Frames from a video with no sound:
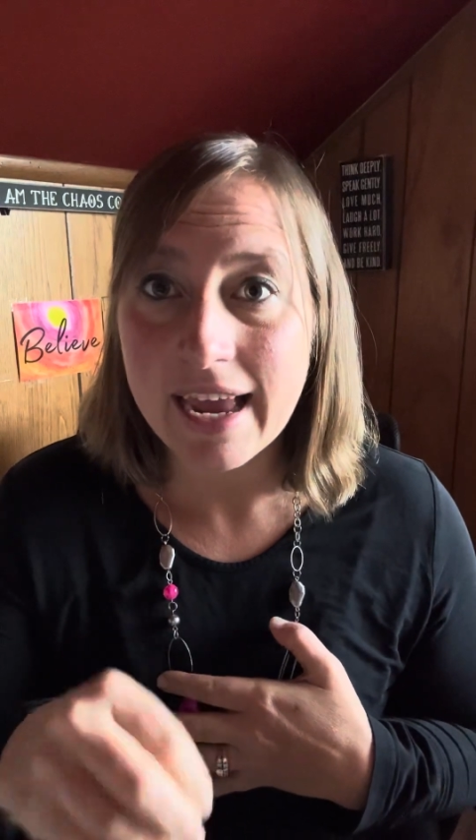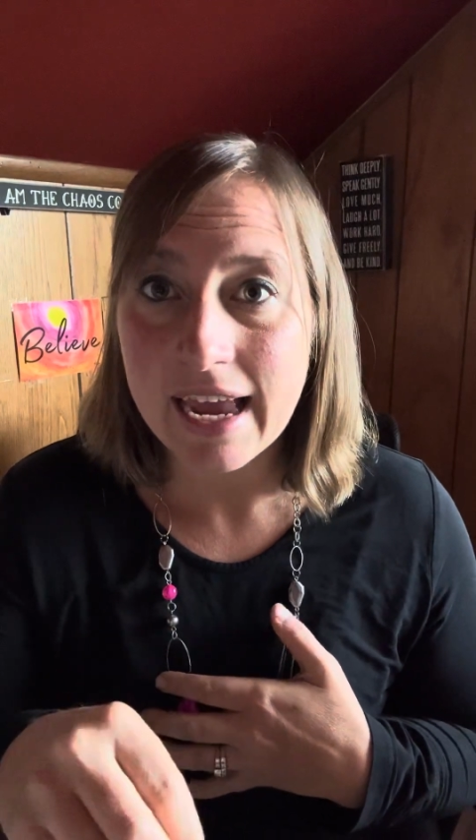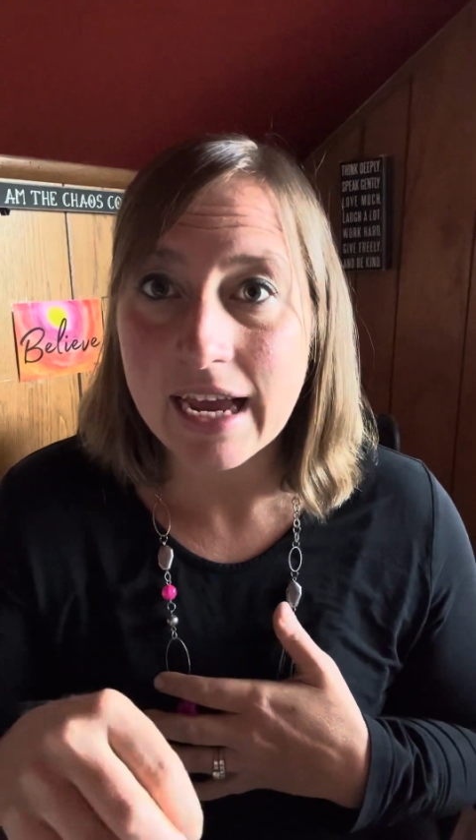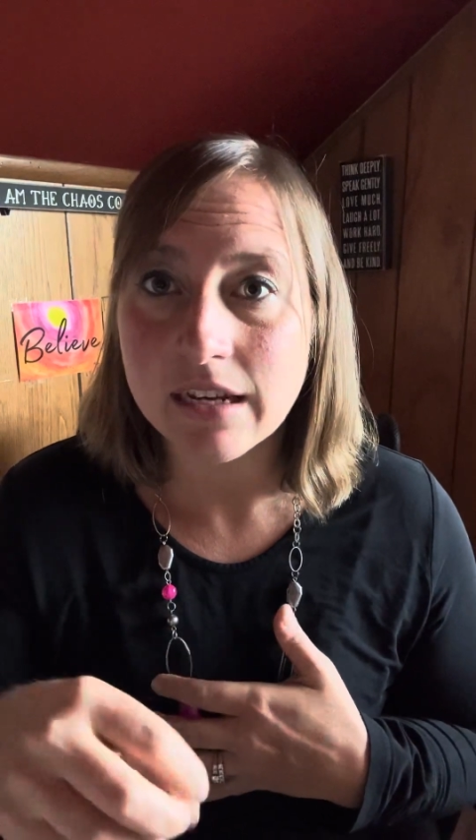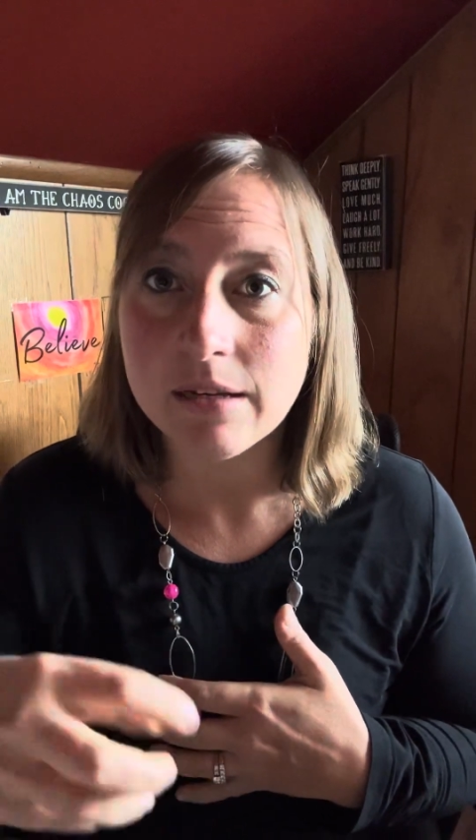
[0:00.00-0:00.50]

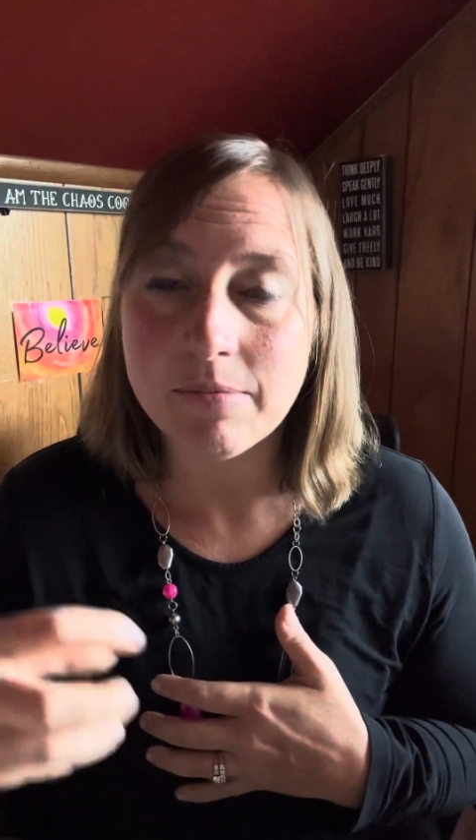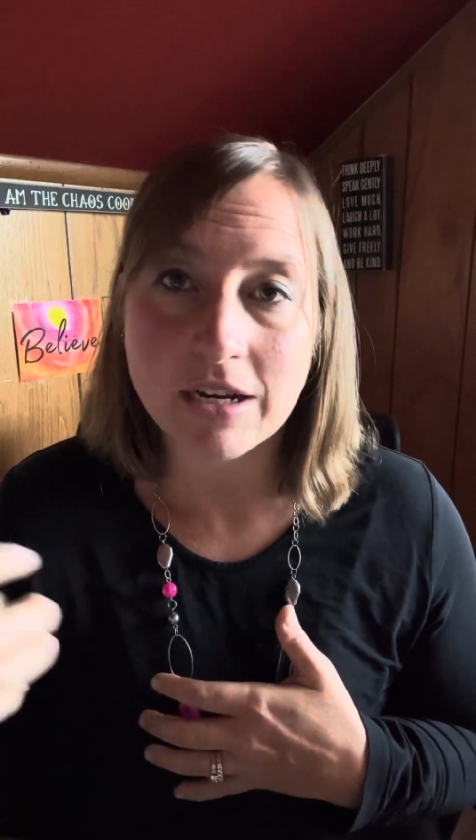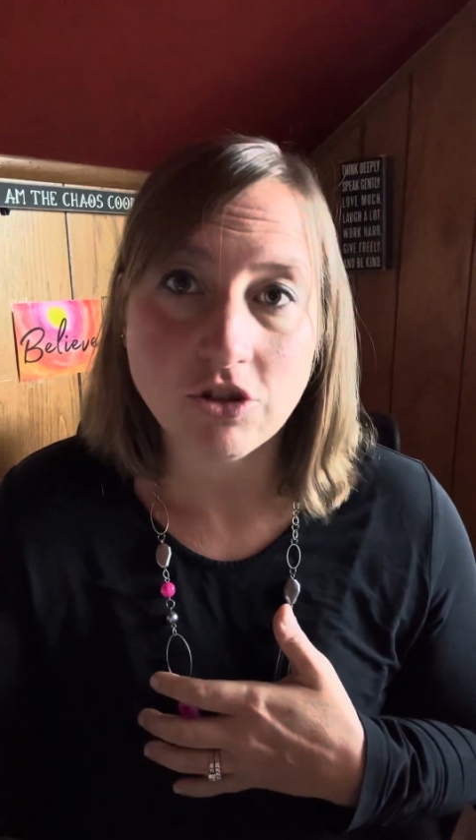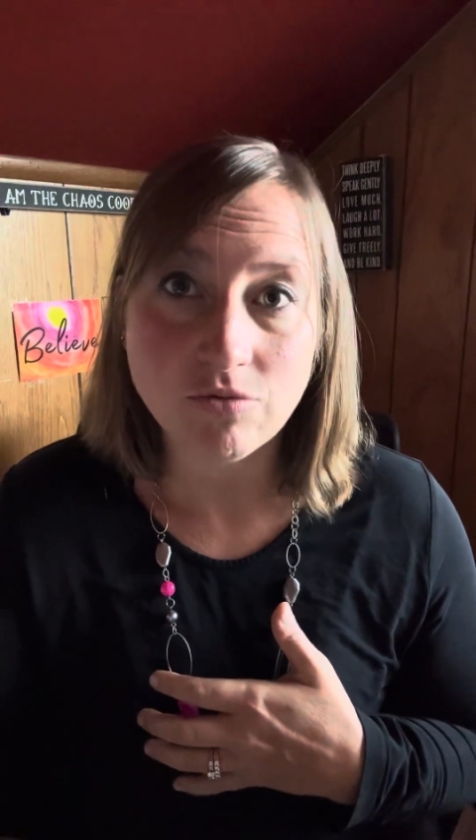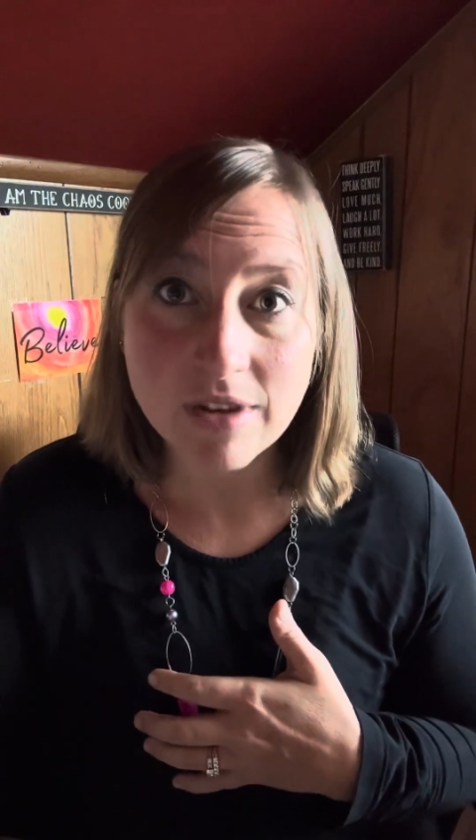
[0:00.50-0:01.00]
can
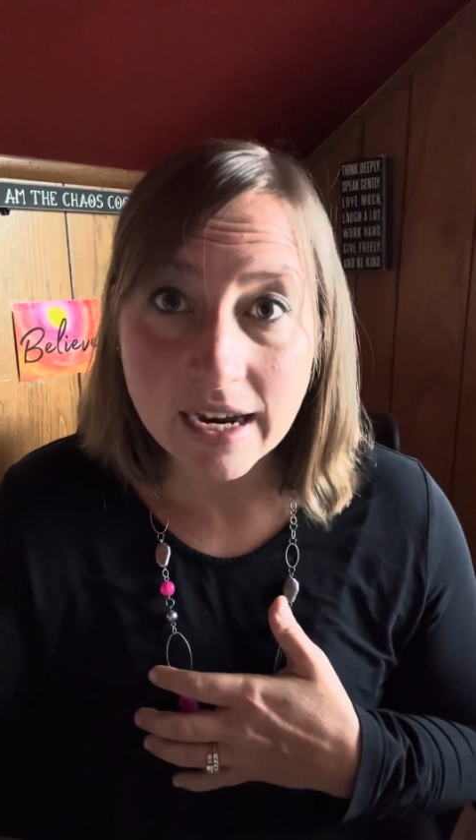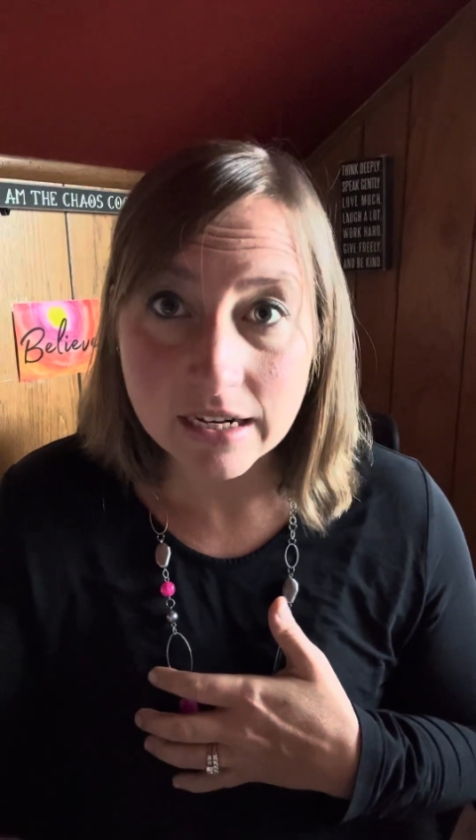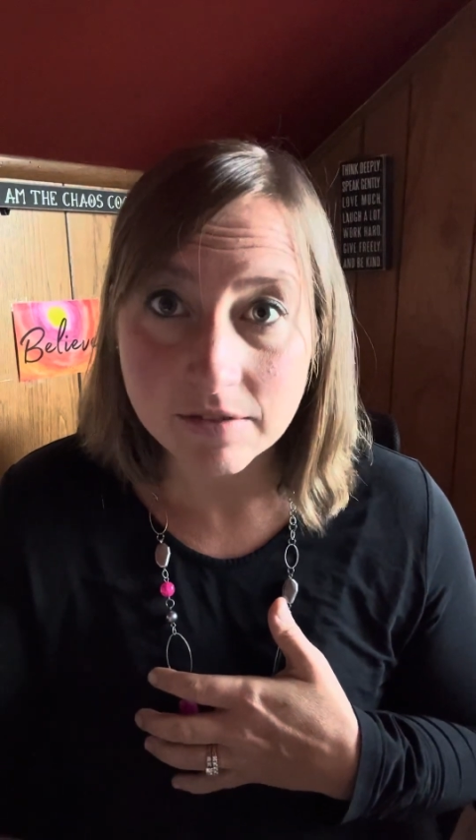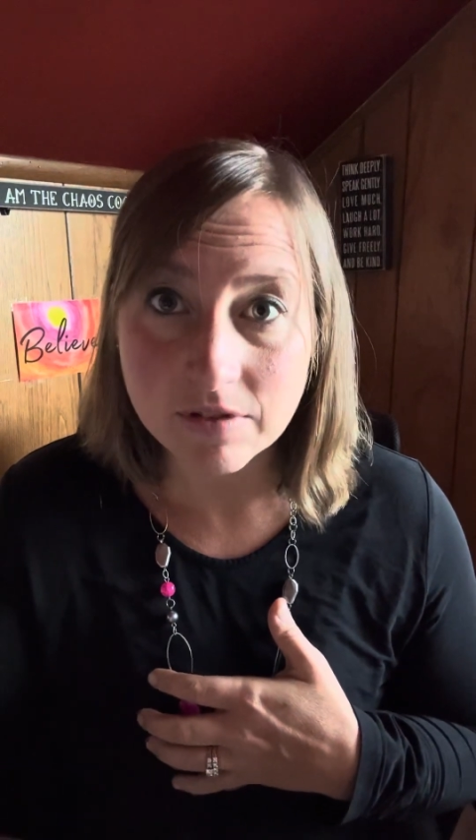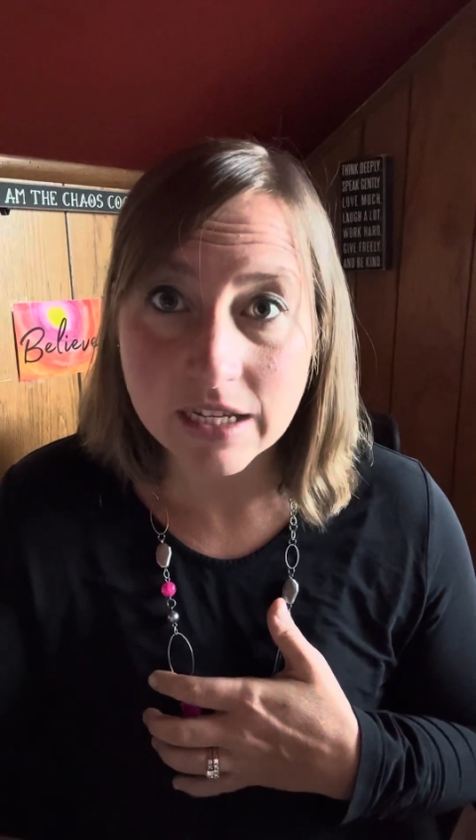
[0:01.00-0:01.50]
impact you
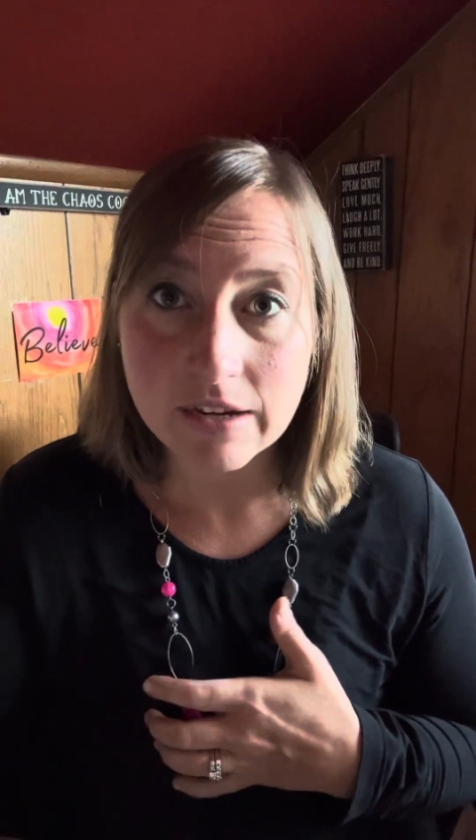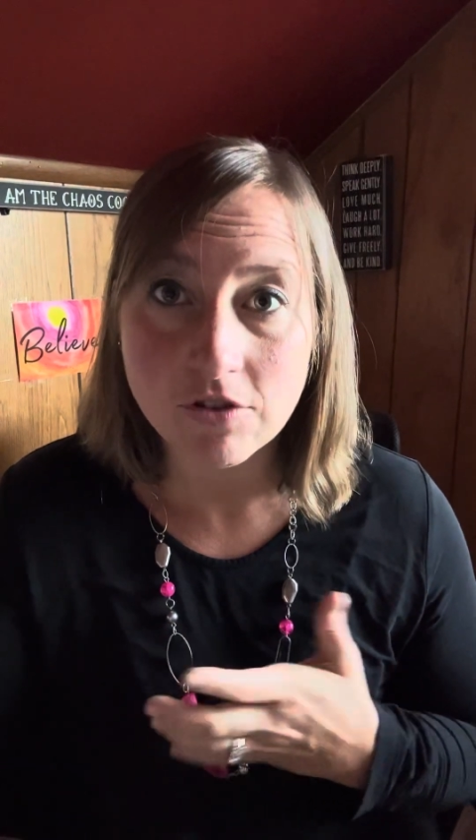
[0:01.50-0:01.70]
negatively